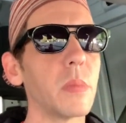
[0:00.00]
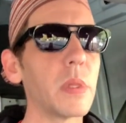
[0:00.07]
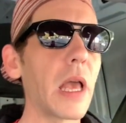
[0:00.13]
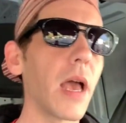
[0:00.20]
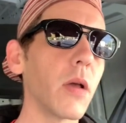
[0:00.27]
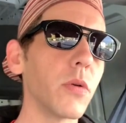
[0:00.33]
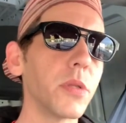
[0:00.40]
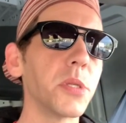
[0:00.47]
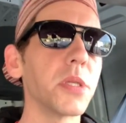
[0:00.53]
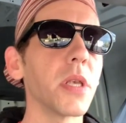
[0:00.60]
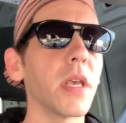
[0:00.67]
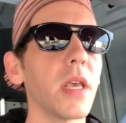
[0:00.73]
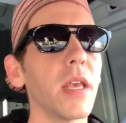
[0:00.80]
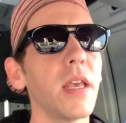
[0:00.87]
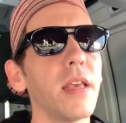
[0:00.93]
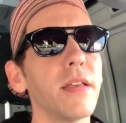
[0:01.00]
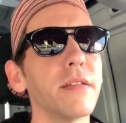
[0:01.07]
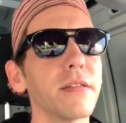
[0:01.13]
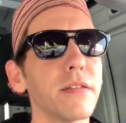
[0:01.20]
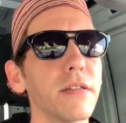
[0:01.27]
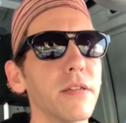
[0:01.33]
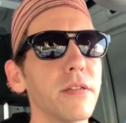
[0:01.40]
I would say,
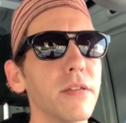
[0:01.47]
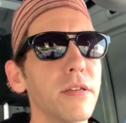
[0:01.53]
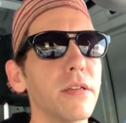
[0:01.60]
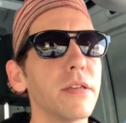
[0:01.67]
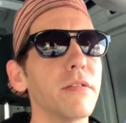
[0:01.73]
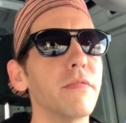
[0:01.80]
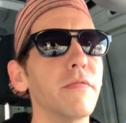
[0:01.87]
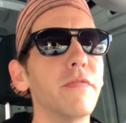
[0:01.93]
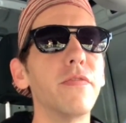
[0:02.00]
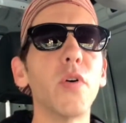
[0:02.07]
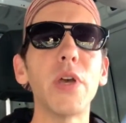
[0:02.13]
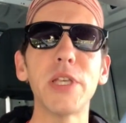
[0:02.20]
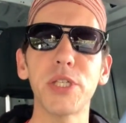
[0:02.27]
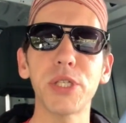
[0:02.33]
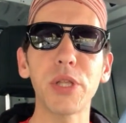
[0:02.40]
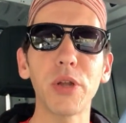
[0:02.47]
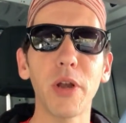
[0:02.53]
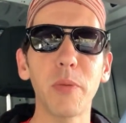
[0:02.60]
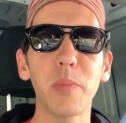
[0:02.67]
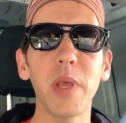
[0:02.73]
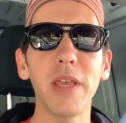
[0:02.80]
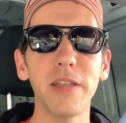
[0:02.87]
voice their
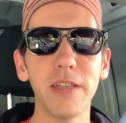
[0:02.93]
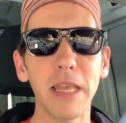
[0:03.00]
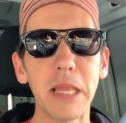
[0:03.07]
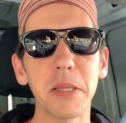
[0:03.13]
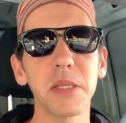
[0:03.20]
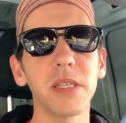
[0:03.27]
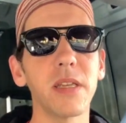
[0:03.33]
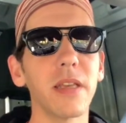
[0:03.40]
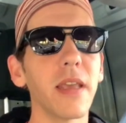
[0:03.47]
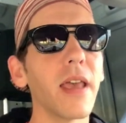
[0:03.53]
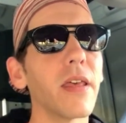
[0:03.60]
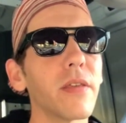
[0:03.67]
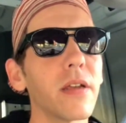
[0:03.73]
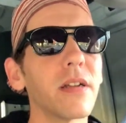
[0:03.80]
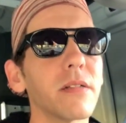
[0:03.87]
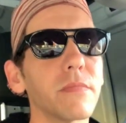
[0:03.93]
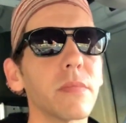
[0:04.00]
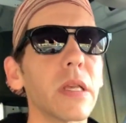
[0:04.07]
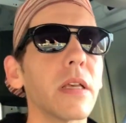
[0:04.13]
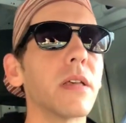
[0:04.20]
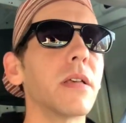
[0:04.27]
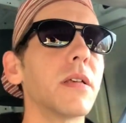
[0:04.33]
opinions together.
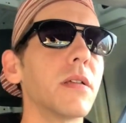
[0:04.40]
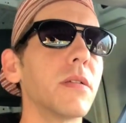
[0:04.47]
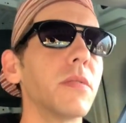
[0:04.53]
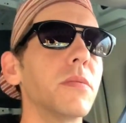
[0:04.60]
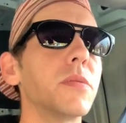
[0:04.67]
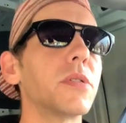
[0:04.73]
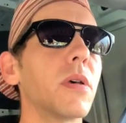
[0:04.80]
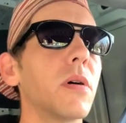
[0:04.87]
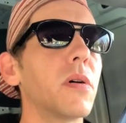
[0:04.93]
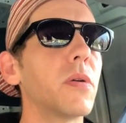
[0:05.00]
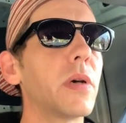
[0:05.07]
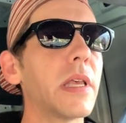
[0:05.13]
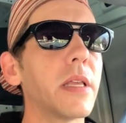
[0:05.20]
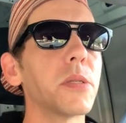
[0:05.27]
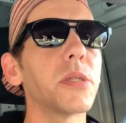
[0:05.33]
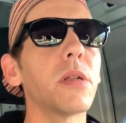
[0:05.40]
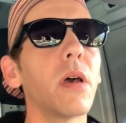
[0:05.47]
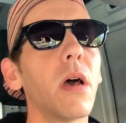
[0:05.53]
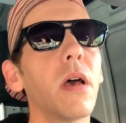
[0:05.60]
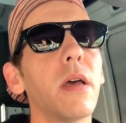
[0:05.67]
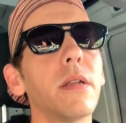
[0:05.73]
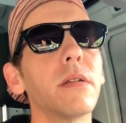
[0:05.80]
So it's
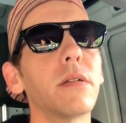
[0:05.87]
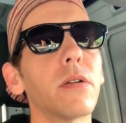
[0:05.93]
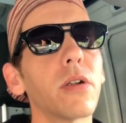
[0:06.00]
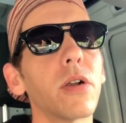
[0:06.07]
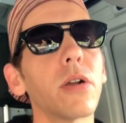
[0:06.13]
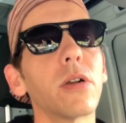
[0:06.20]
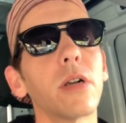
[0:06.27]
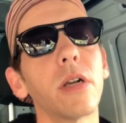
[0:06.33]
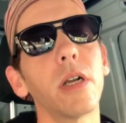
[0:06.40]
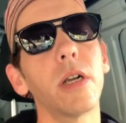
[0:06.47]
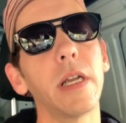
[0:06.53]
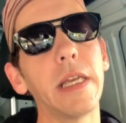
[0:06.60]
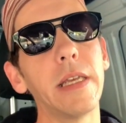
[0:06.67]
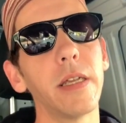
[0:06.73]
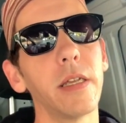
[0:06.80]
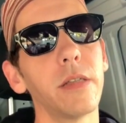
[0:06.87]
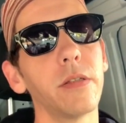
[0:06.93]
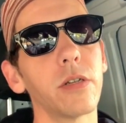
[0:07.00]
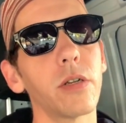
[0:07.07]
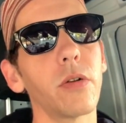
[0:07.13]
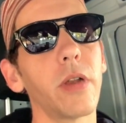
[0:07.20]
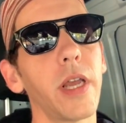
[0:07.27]
not her in
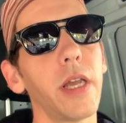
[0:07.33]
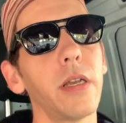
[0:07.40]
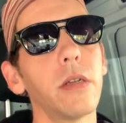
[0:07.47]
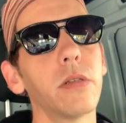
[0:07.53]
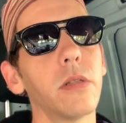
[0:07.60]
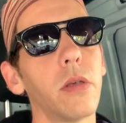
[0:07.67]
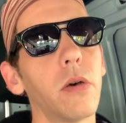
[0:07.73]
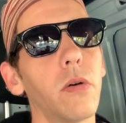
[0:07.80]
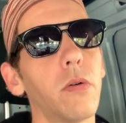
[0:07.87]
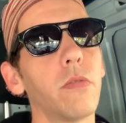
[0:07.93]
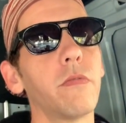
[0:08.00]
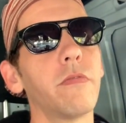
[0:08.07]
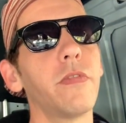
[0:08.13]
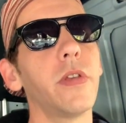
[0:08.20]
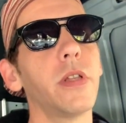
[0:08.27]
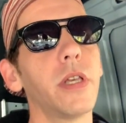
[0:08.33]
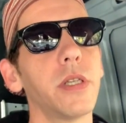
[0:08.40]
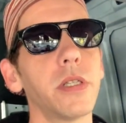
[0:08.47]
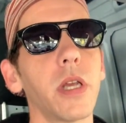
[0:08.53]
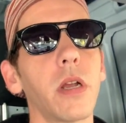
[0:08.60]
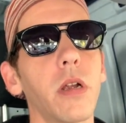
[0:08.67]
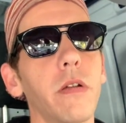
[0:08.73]
the crate alone
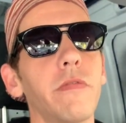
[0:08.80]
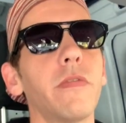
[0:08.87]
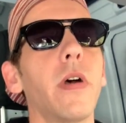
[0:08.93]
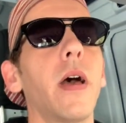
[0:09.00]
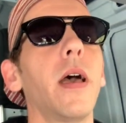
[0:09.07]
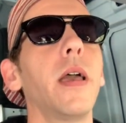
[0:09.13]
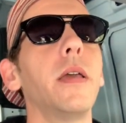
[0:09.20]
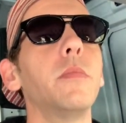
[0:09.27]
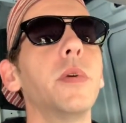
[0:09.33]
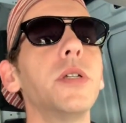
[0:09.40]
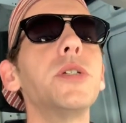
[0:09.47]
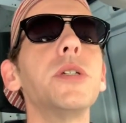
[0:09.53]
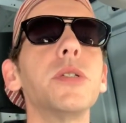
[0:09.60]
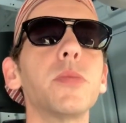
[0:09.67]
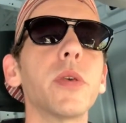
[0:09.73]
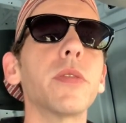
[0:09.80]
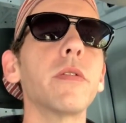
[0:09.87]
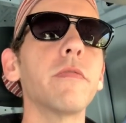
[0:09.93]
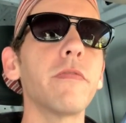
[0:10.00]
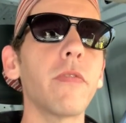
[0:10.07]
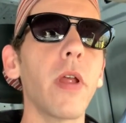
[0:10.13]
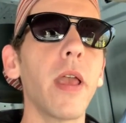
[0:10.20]
feeling terrified, but she's with
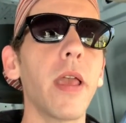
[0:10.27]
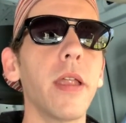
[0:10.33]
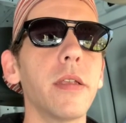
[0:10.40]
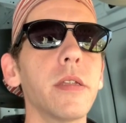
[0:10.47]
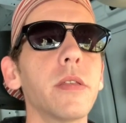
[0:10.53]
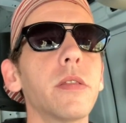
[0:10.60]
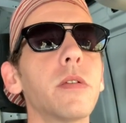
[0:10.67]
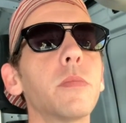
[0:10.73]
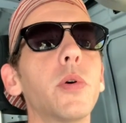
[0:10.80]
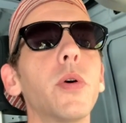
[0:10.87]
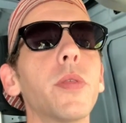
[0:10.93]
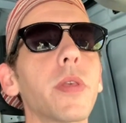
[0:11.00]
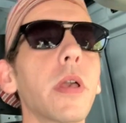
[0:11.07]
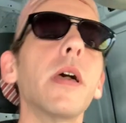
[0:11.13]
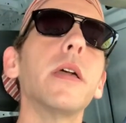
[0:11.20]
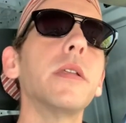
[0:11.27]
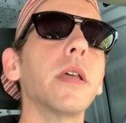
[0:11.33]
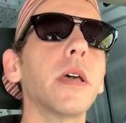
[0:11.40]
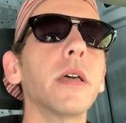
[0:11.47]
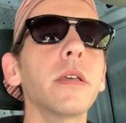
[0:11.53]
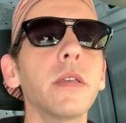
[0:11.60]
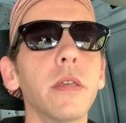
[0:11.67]
her friend, and they're both kind
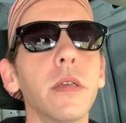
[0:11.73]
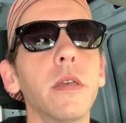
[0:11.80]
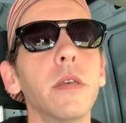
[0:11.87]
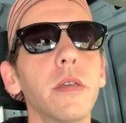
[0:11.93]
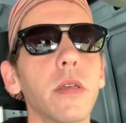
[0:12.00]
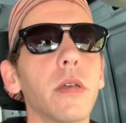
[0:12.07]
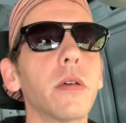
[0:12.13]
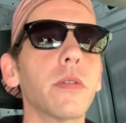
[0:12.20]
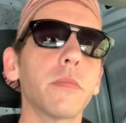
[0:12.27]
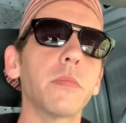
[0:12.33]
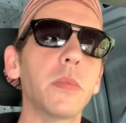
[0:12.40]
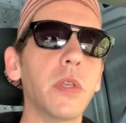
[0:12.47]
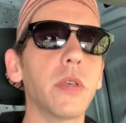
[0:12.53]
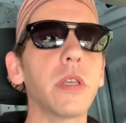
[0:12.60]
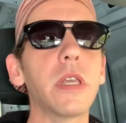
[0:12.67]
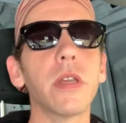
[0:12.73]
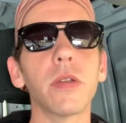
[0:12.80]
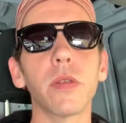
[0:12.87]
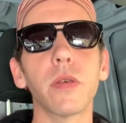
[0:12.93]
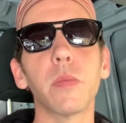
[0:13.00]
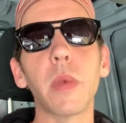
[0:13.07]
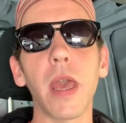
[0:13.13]
of, you'll
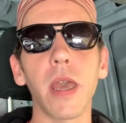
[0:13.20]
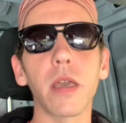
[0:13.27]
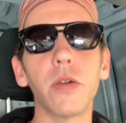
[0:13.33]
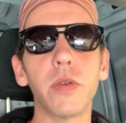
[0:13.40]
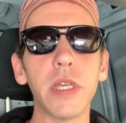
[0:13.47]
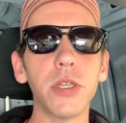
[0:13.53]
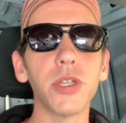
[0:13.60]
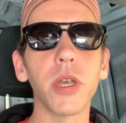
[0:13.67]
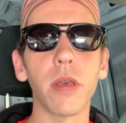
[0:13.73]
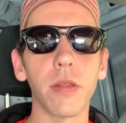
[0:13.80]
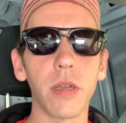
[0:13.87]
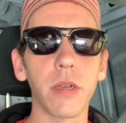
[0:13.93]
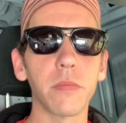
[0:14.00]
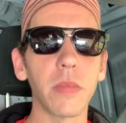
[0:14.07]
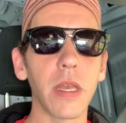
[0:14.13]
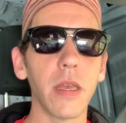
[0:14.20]
hear them echo each other.